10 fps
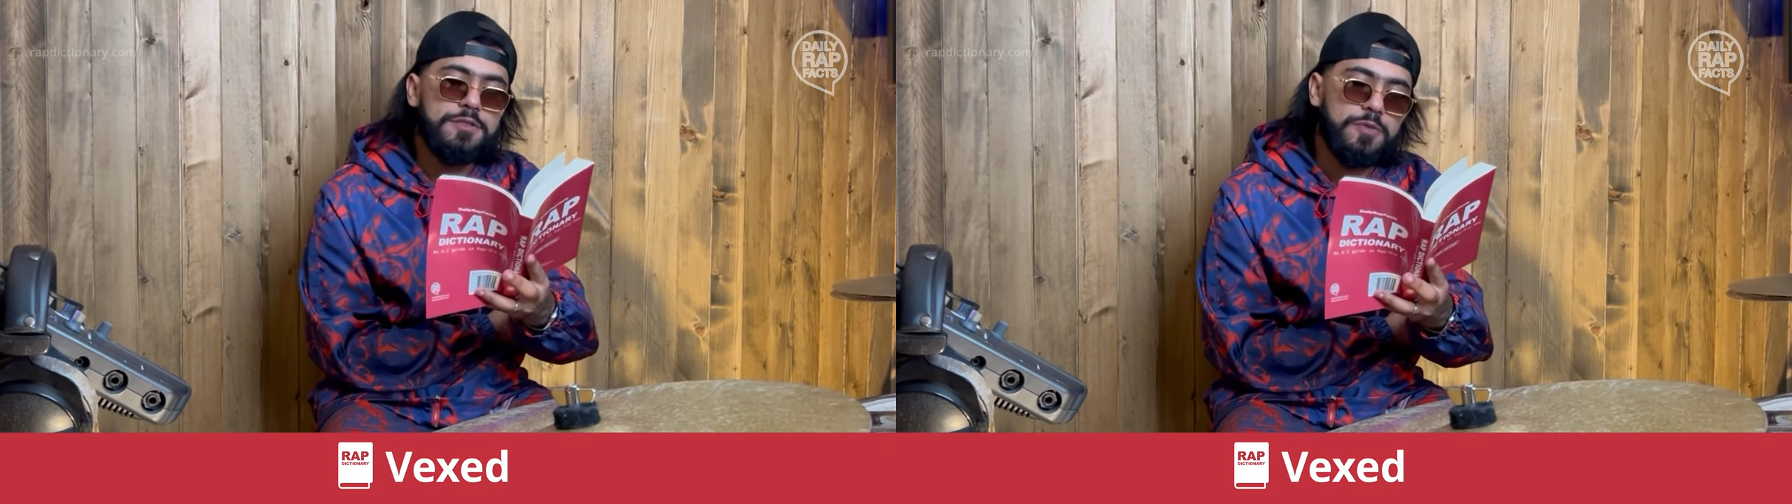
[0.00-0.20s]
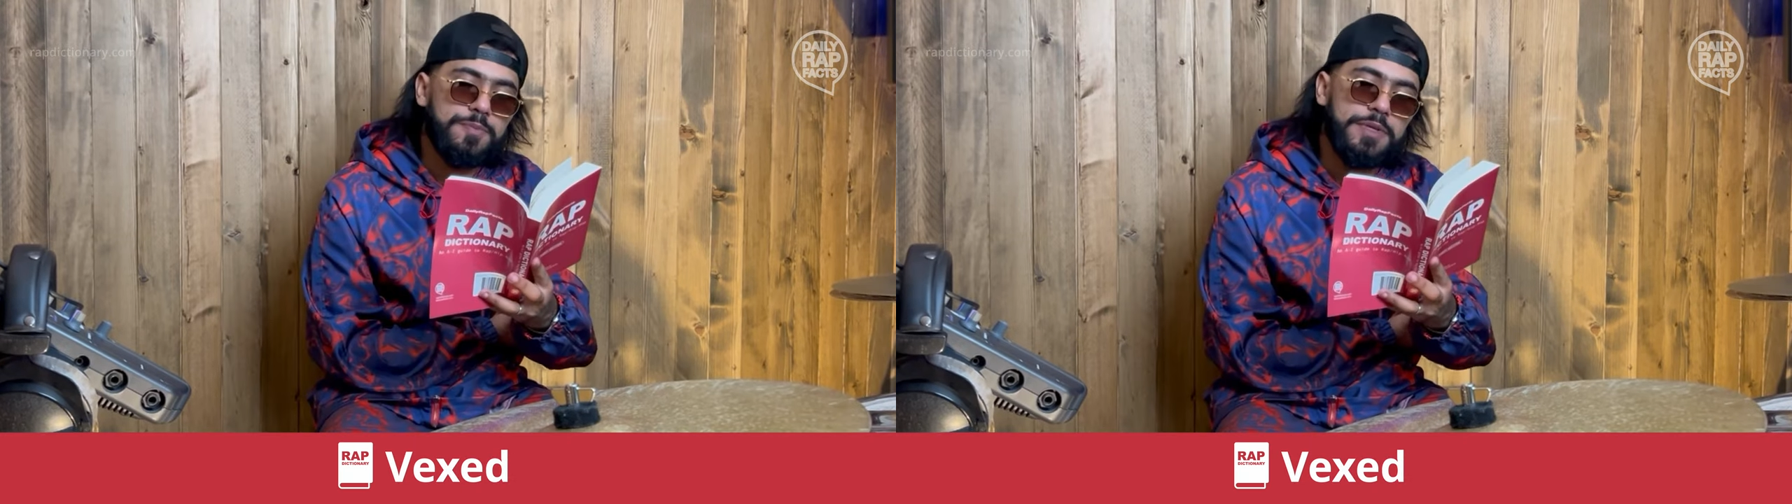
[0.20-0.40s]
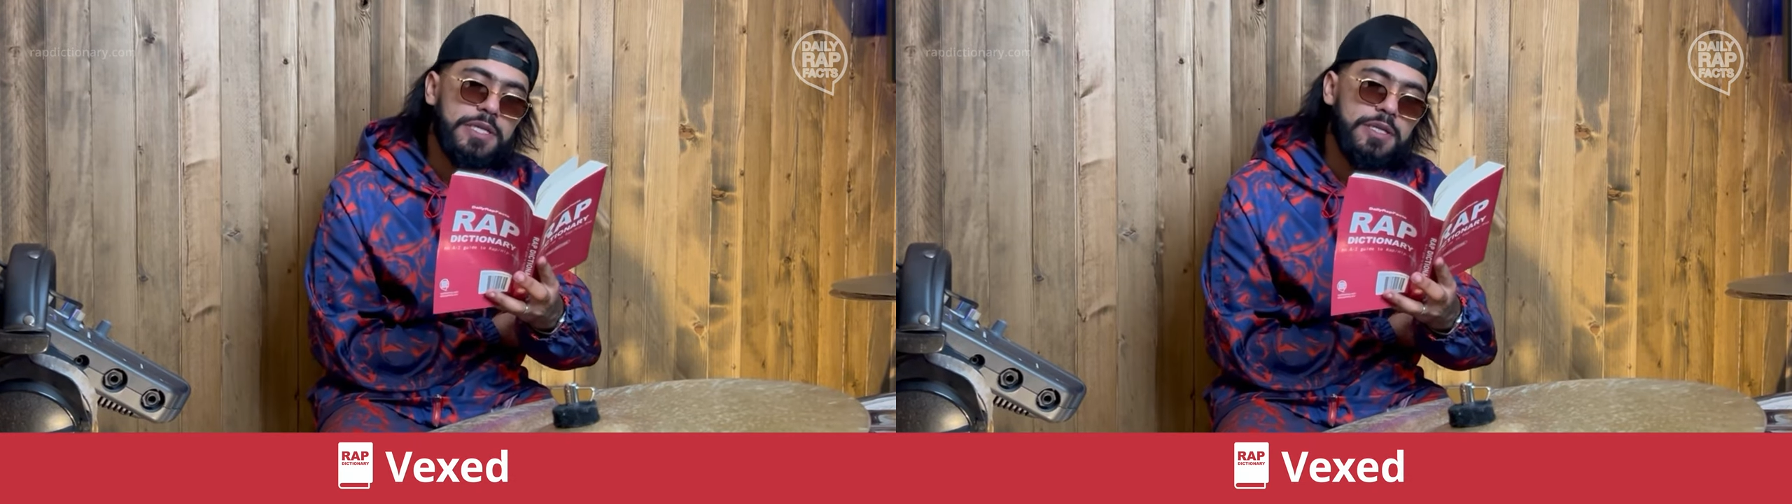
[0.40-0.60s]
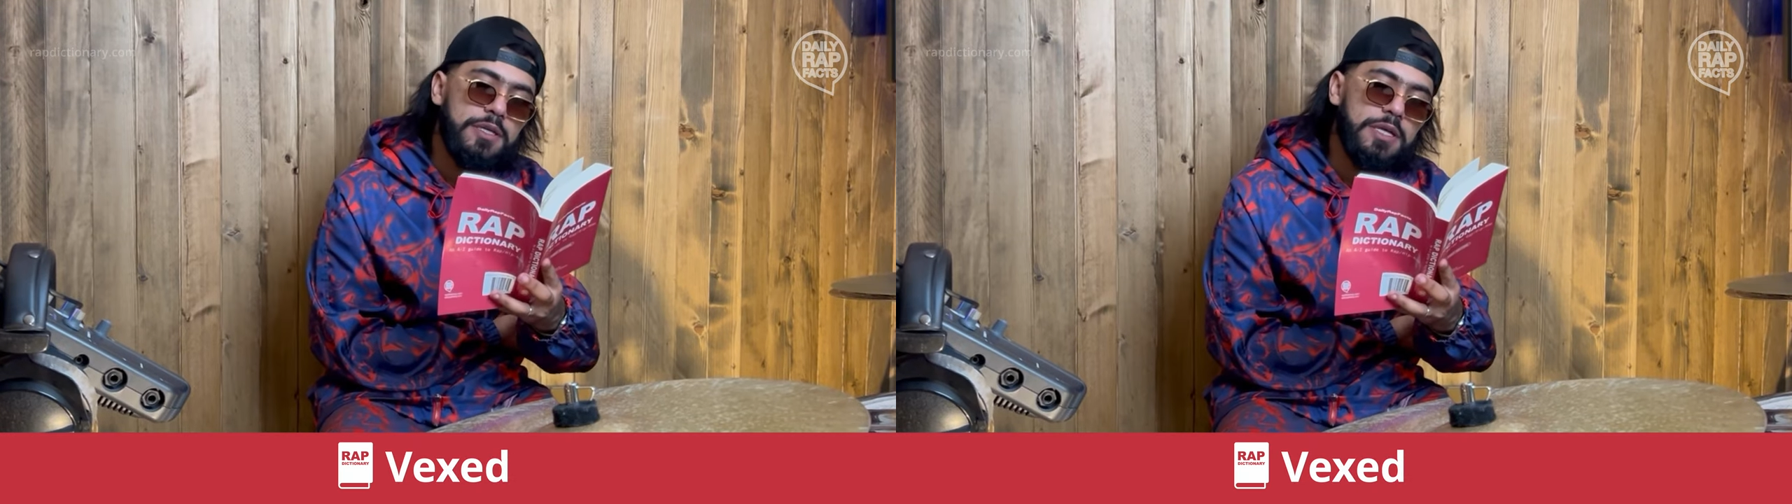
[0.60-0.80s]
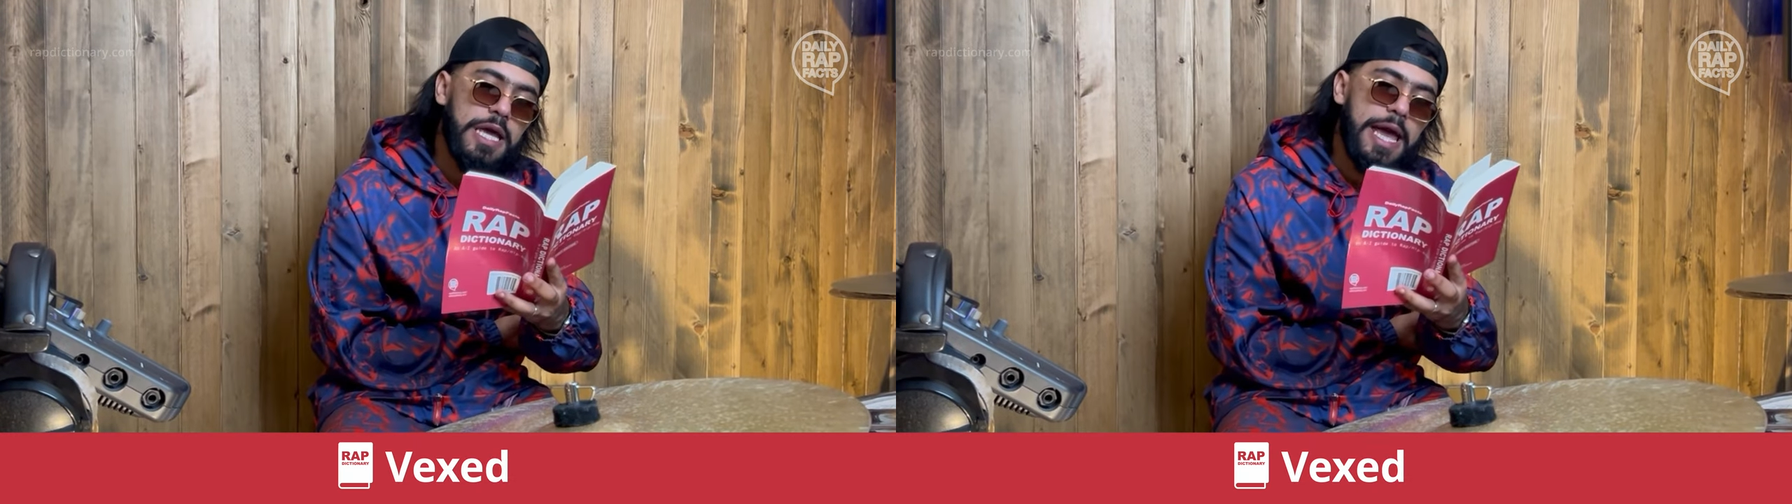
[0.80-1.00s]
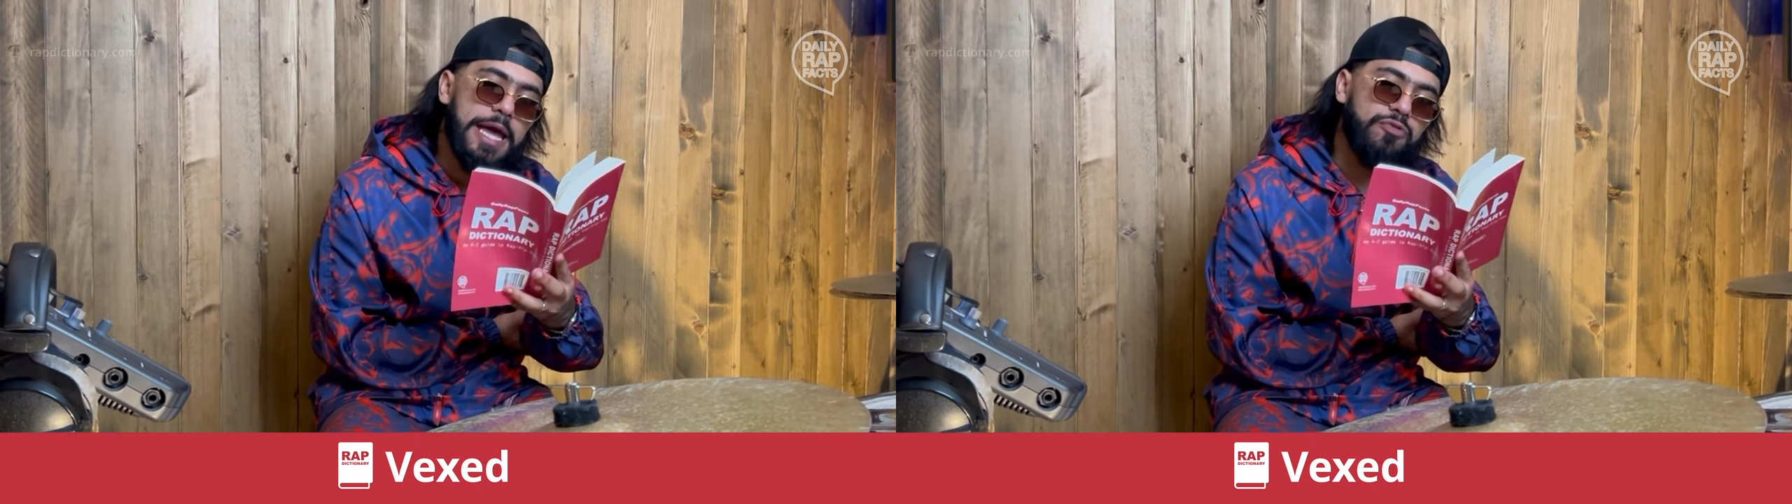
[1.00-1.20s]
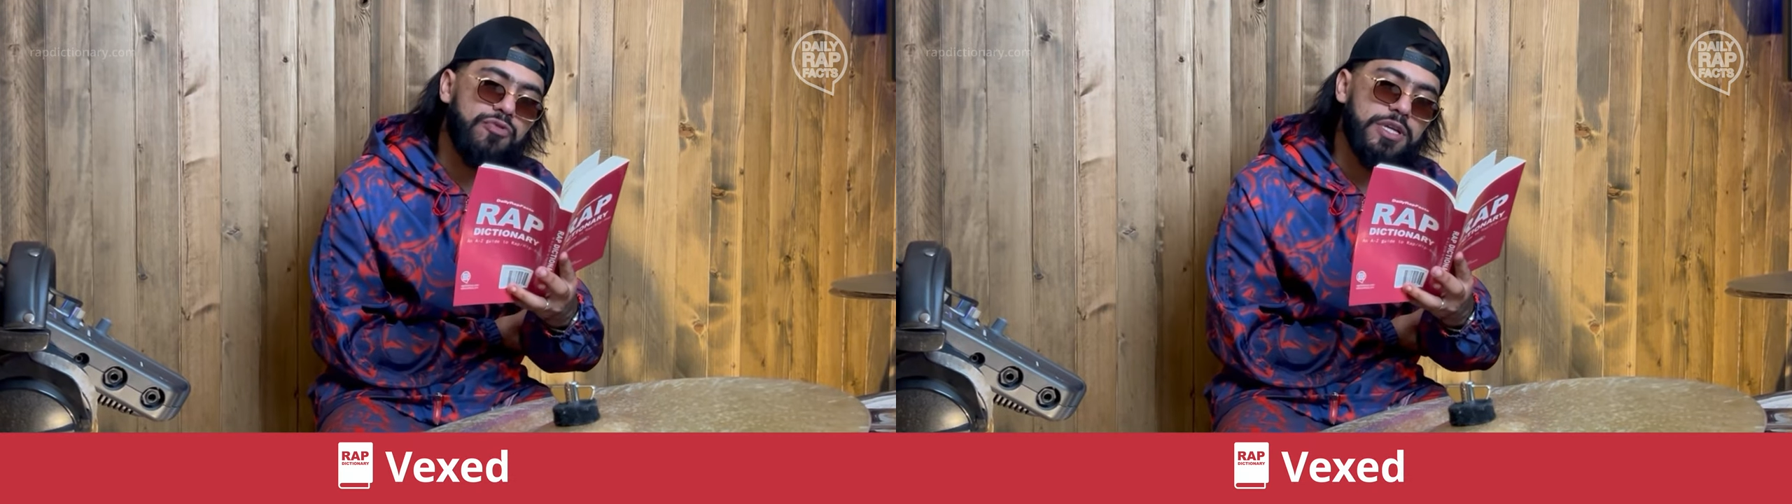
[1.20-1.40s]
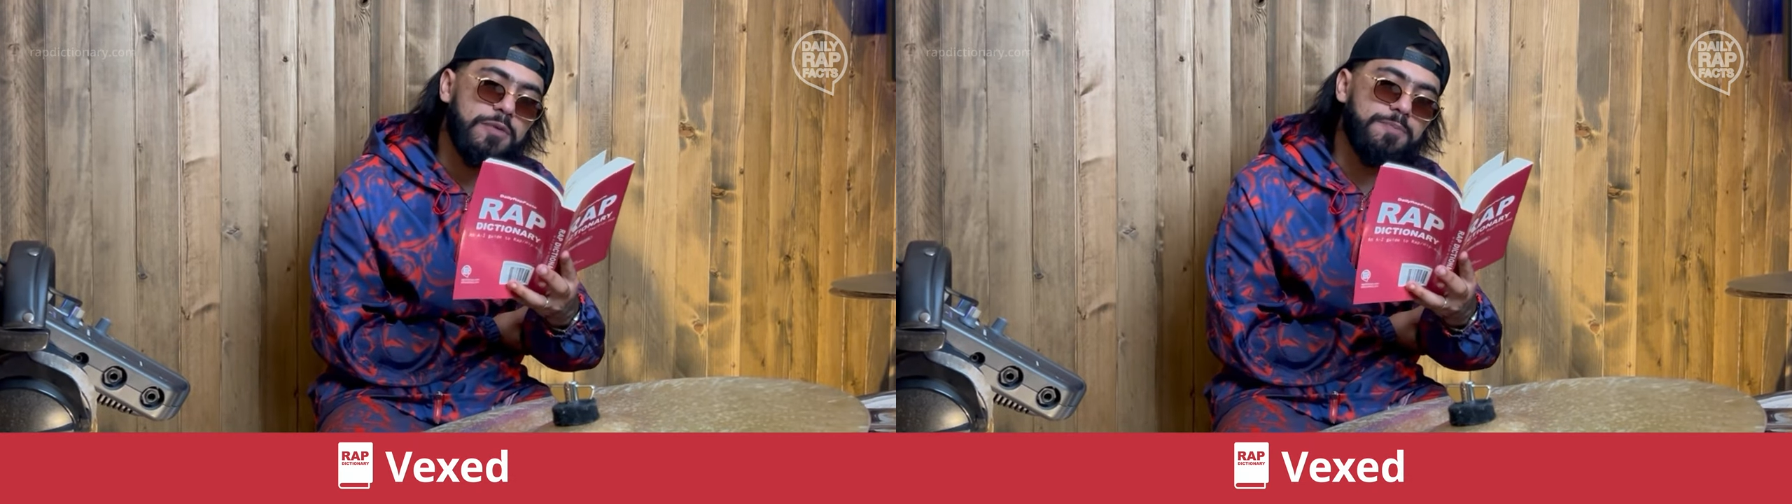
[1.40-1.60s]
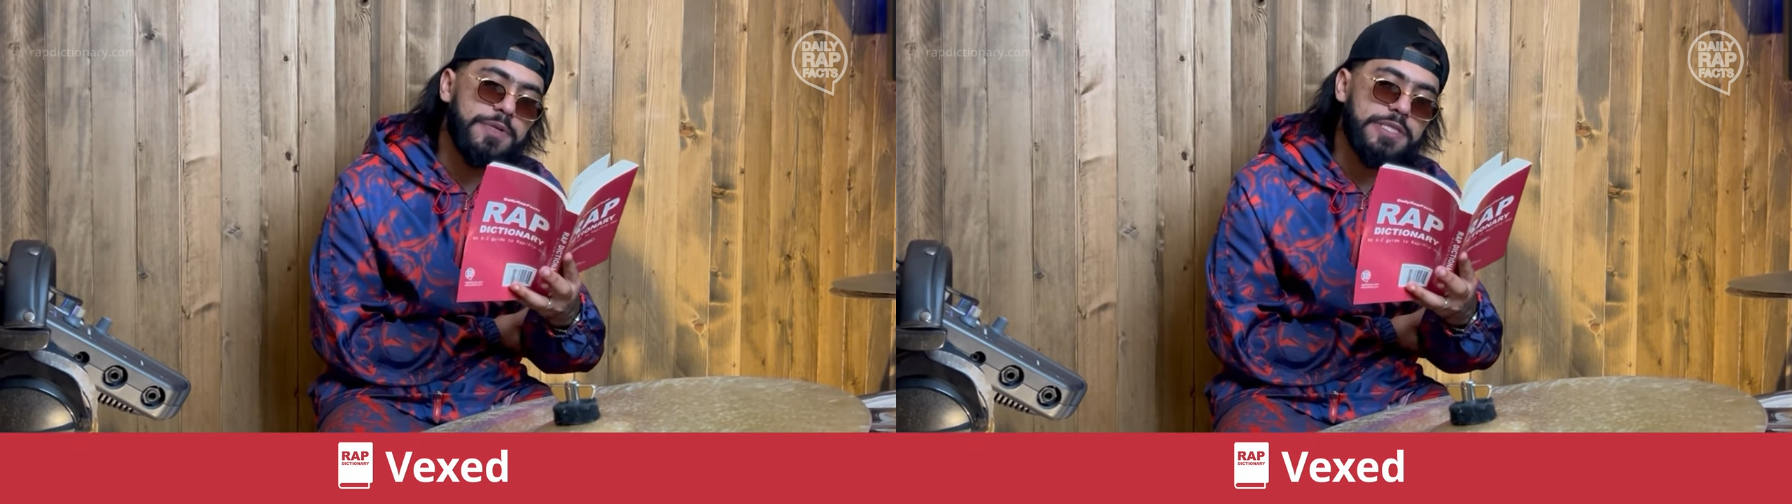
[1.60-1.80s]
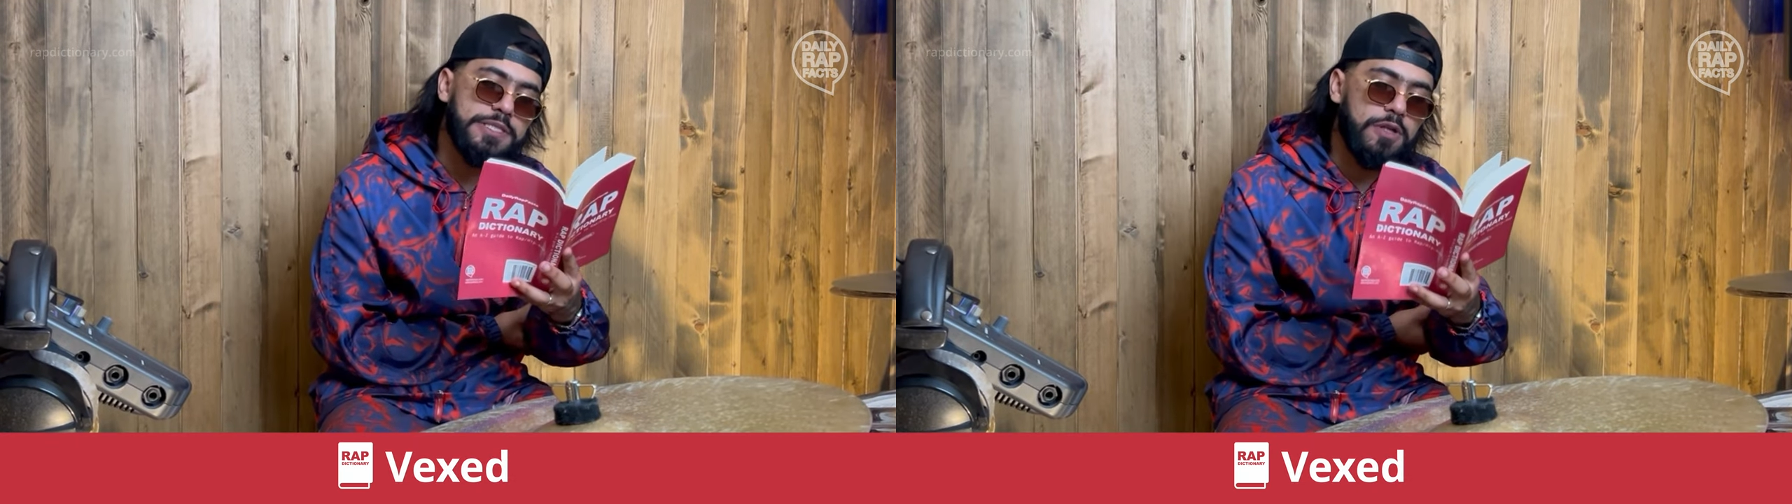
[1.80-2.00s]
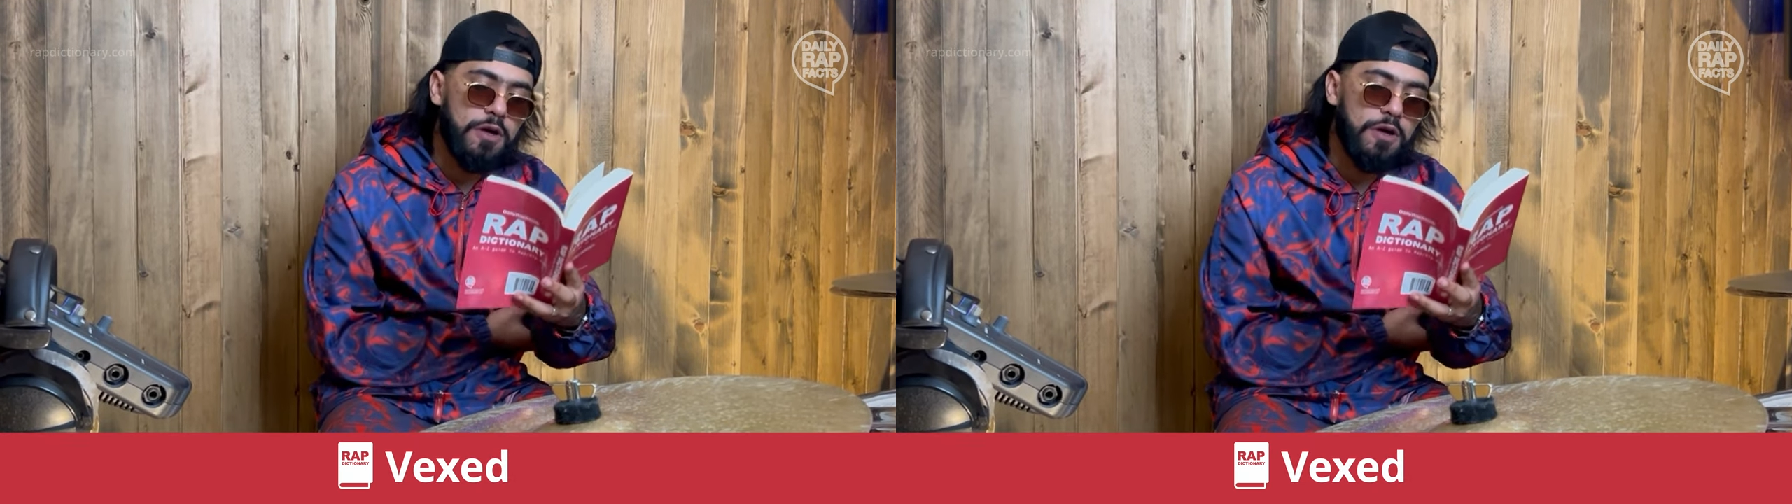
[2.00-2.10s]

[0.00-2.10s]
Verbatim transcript: to be angry or pissed